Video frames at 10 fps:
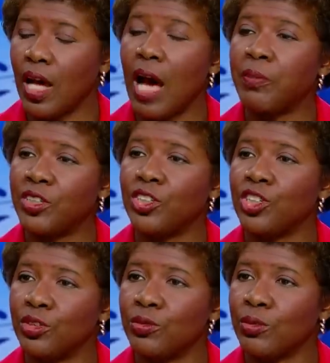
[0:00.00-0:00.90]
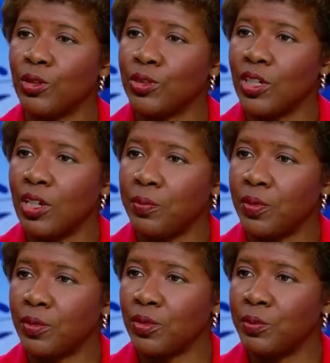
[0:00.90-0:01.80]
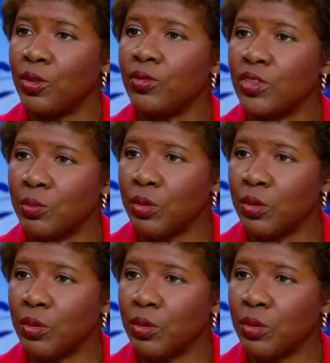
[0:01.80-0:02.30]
opposition rose up, removed